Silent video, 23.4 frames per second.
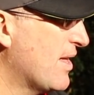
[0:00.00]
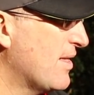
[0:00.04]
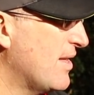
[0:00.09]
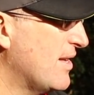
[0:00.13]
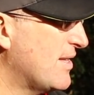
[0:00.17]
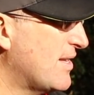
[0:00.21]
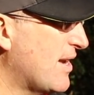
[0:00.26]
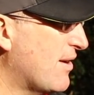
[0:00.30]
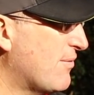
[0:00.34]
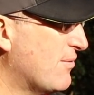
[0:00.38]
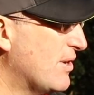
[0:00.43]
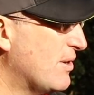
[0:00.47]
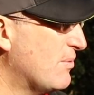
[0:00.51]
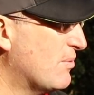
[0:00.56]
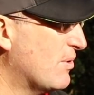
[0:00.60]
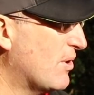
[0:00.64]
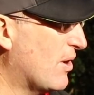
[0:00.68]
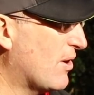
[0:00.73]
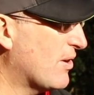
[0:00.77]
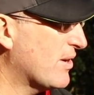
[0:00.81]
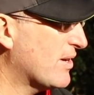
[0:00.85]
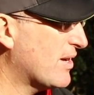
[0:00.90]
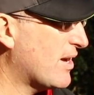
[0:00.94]
they definitely
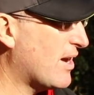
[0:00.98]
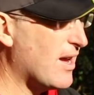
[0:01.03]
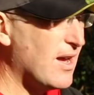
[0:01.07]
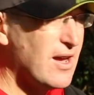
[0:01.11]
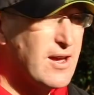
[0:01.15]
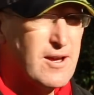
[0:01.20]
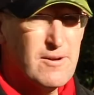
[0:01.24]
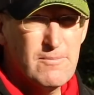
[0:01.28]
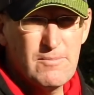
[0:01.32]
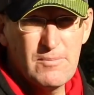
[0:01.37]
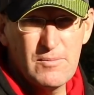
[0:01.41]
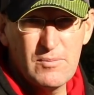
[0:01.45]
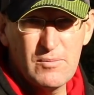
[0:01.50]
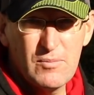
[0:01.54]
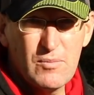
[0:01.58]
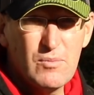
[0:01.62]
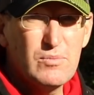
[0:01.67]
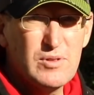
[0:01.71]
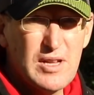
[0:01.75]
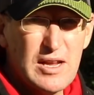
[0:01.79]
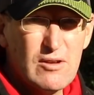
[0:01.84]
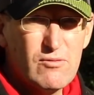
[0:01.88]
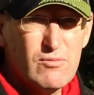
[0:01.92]
like
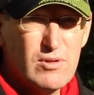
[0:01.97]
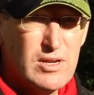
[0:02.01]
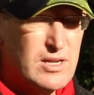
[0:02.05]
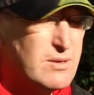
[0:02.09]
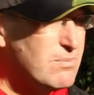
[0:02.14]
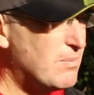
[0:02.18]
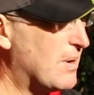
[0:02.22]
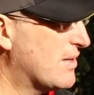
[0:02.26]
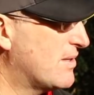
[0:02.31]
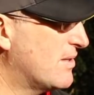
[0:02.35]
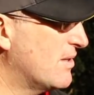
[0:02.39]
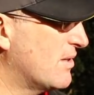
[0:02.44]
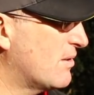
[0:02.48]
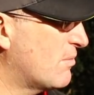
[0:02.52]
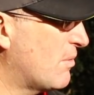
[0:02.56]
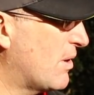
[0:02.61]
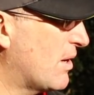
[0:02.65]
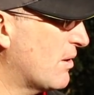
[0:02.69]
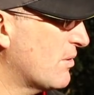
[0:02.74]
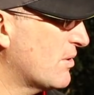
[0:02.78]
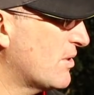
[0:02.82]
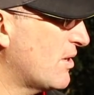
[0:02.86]
dead reed beds as well.